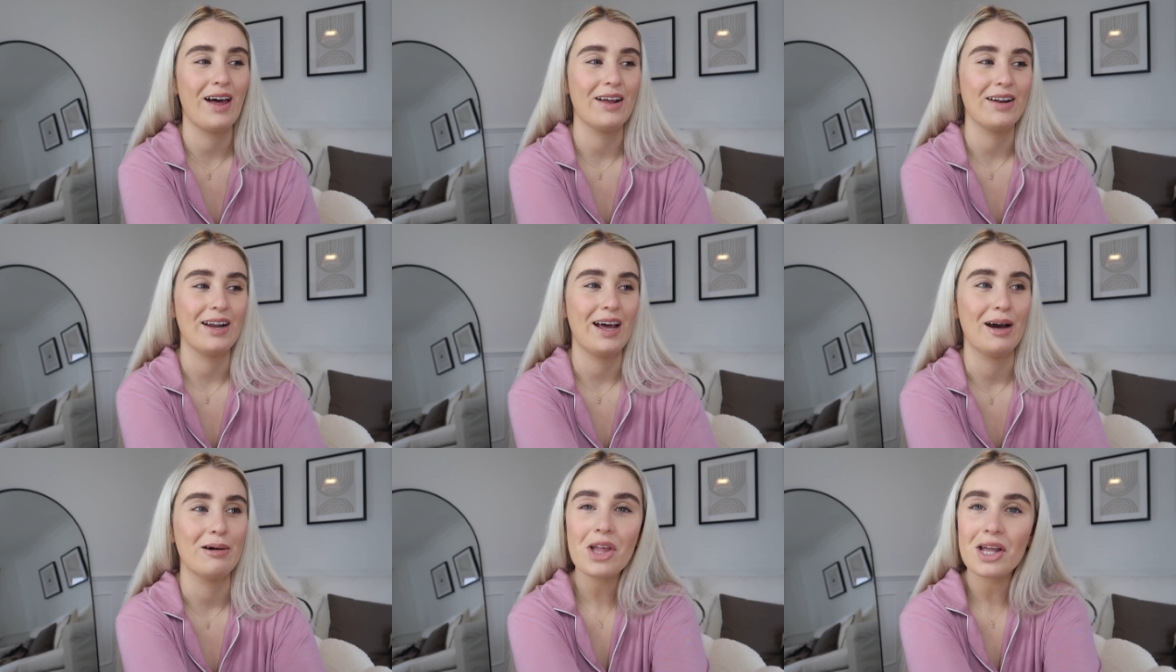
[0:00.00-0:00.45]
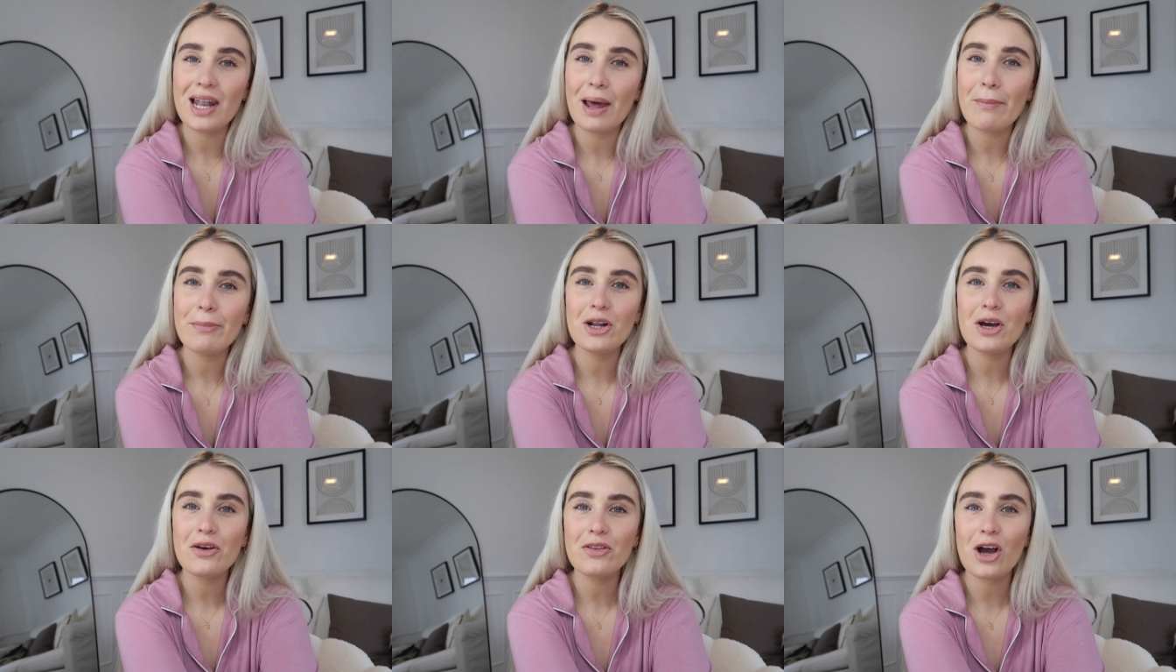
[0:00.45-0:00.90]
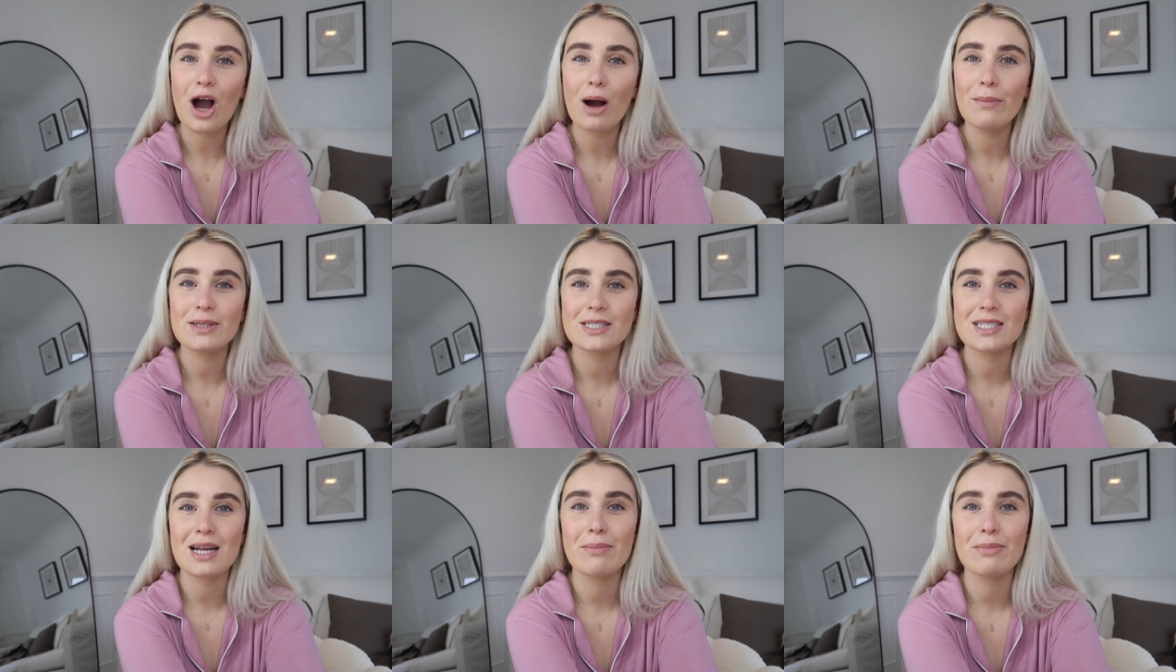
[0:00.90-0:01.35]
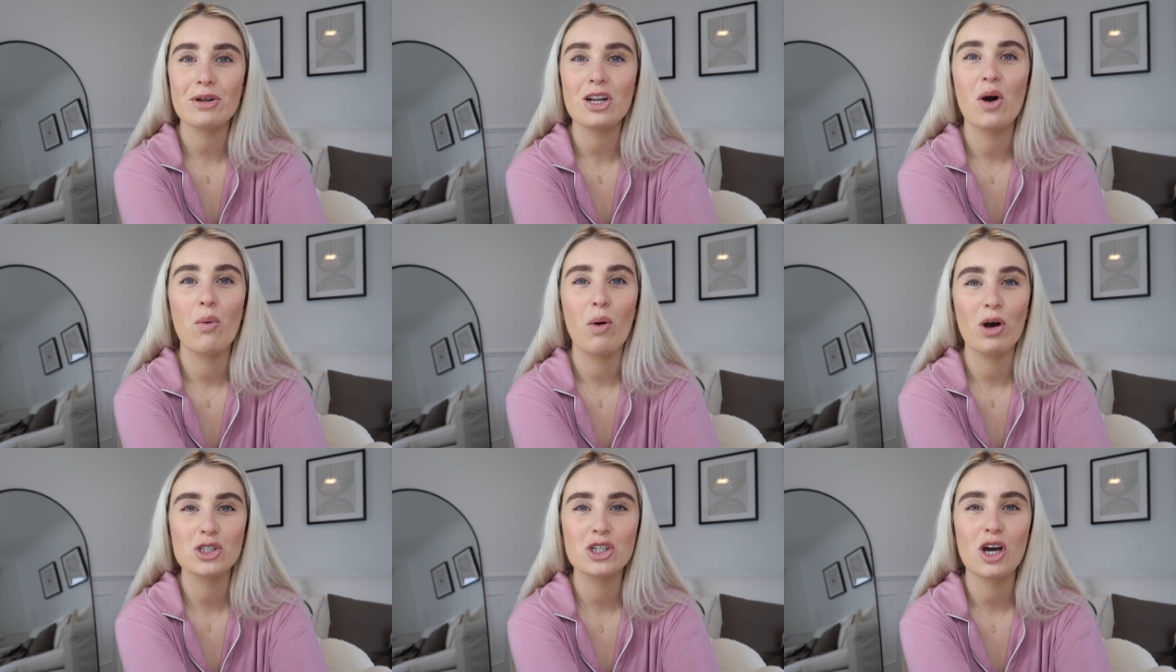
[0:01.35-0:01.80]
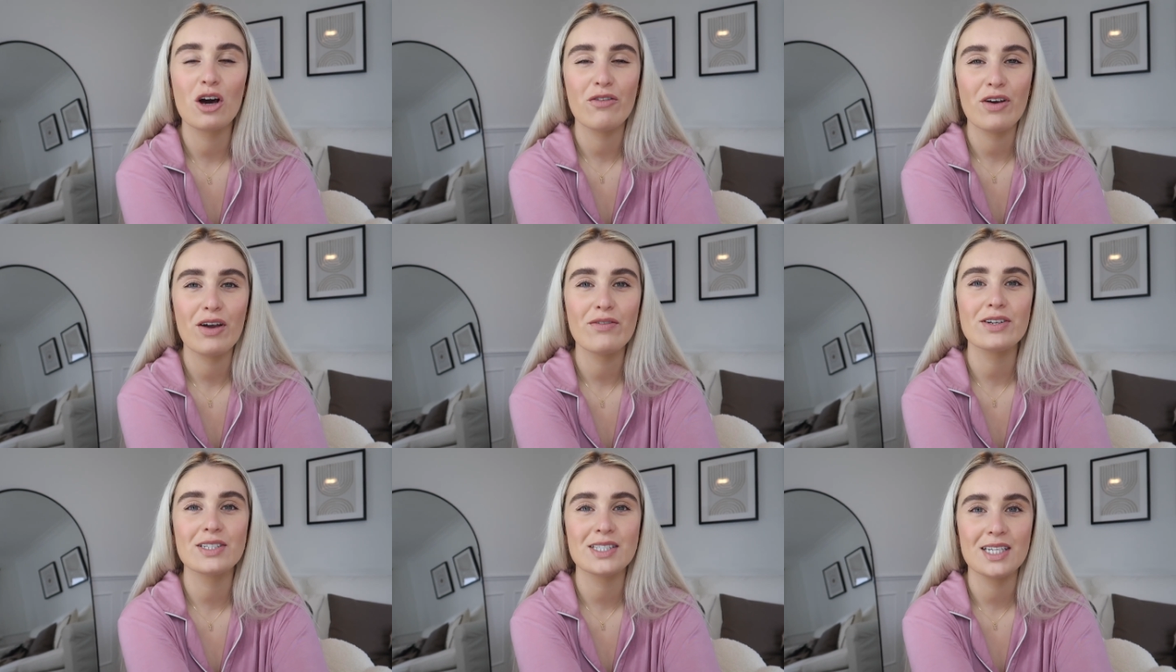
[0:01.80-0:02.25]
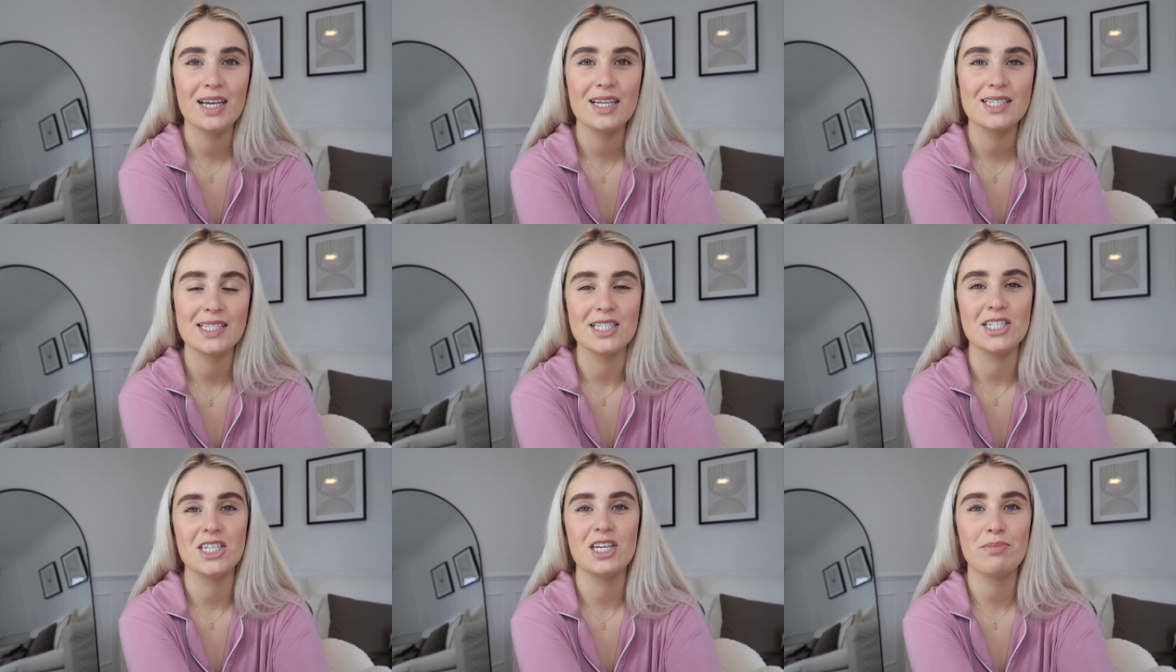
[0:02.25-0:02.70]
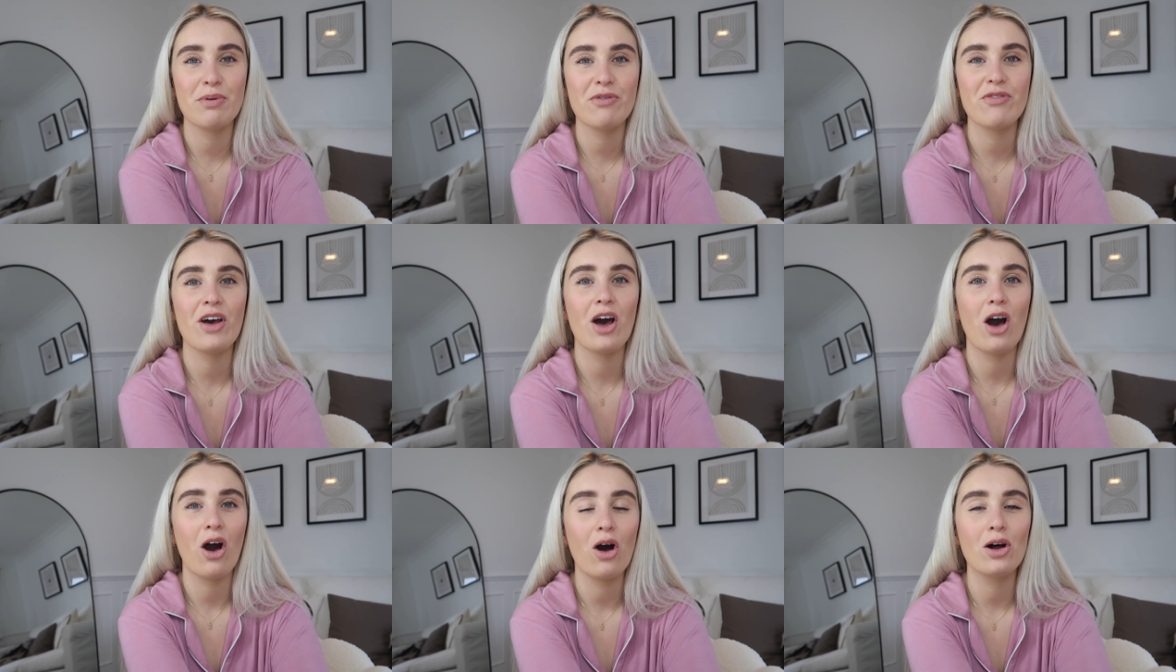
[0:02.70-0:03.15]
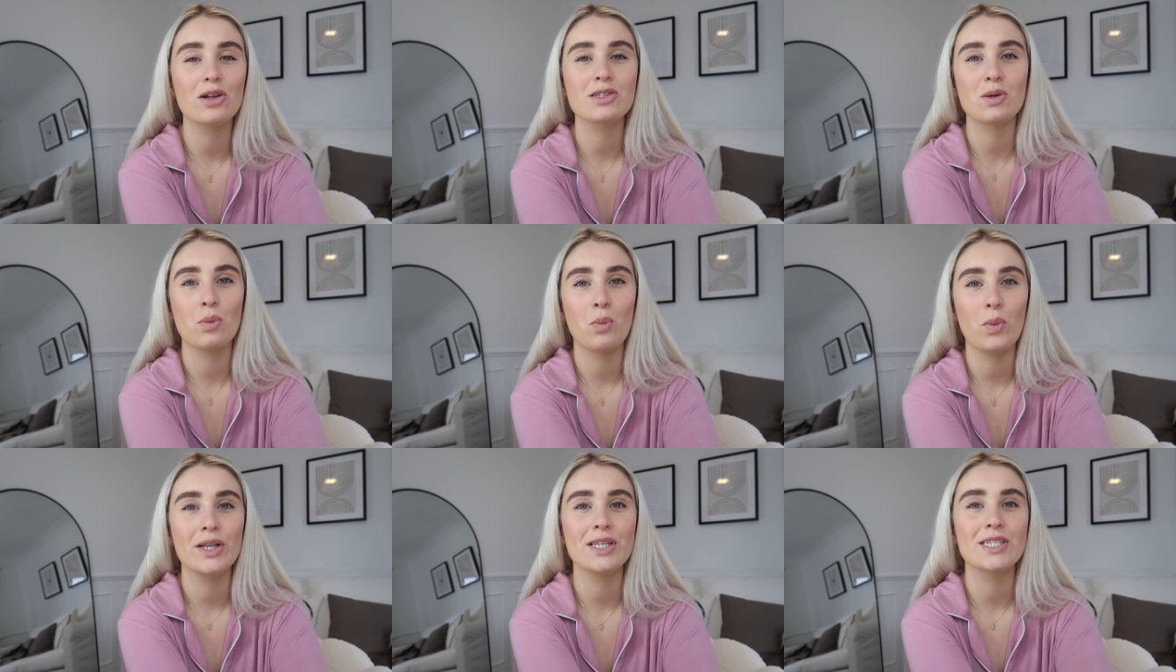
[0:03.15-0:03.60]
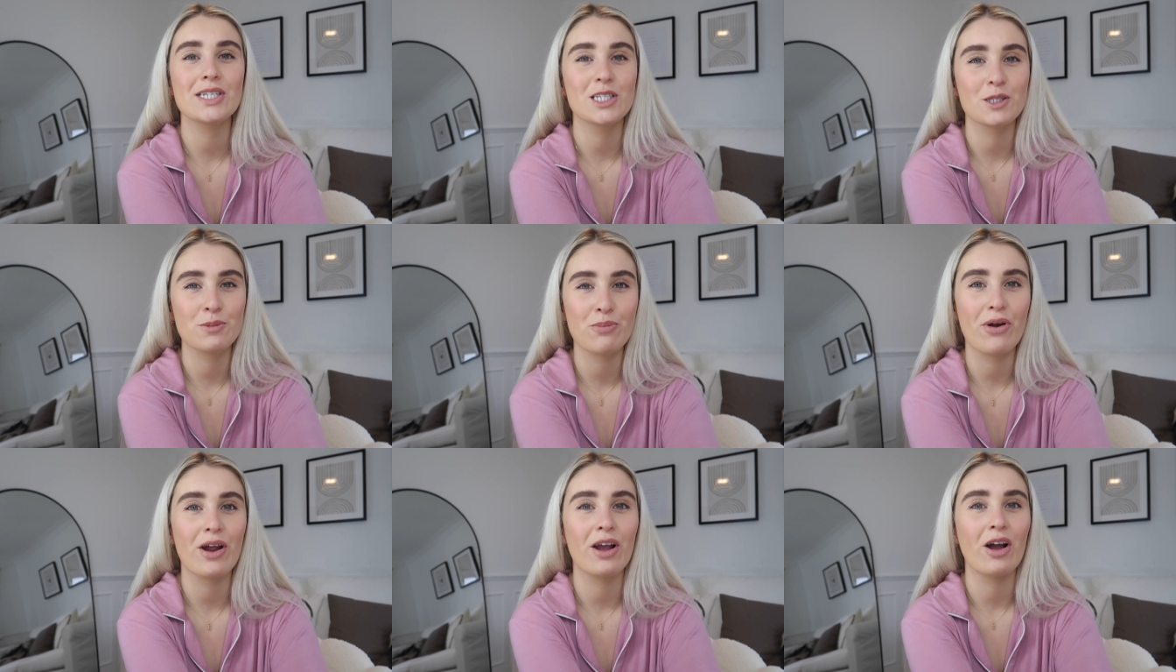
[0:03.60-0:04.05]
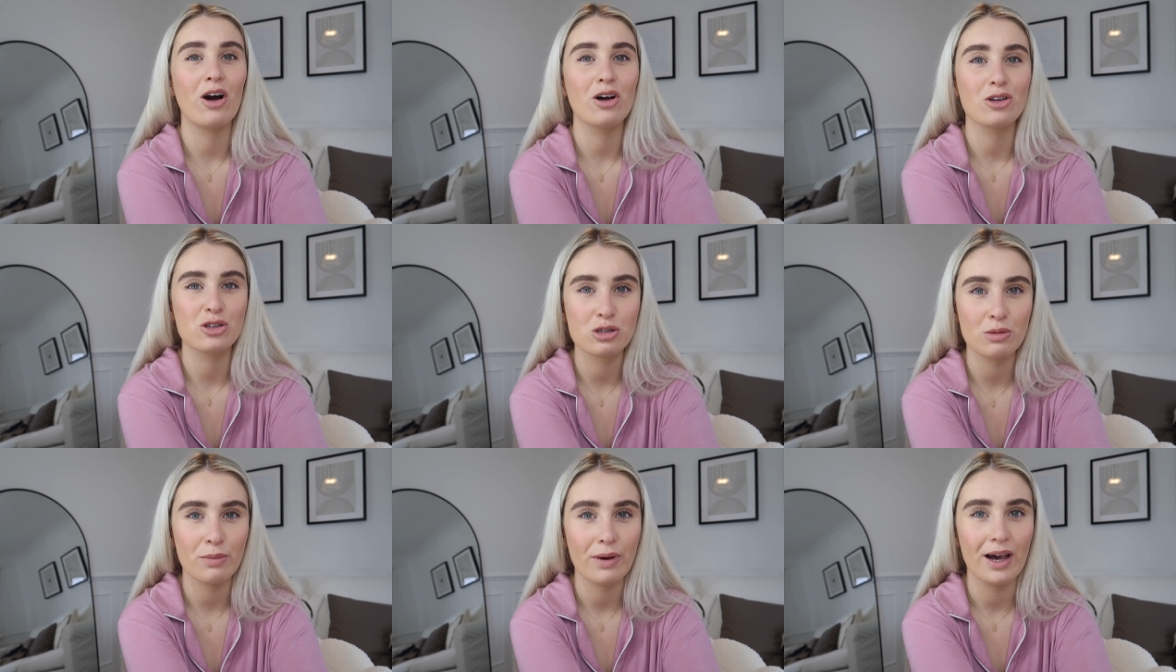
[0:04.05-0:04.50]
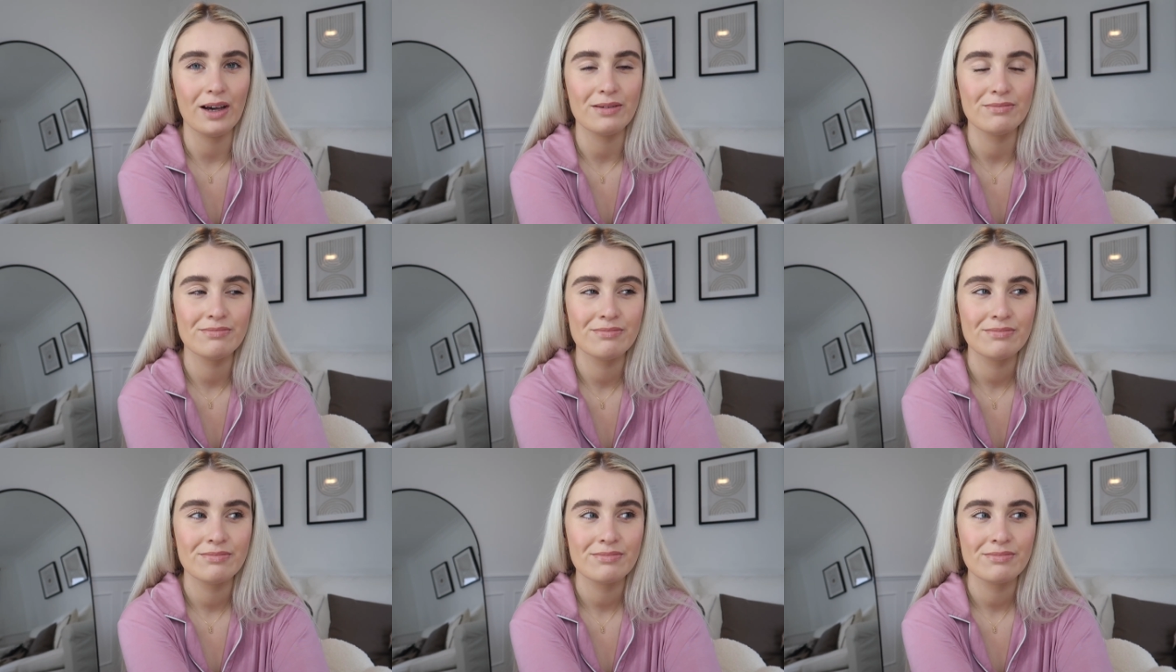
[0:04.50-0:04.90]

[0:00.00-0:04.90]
that now. Let me know in the comments down below, what's your favourite season? Do you prefer autumn, winter, spring or summer?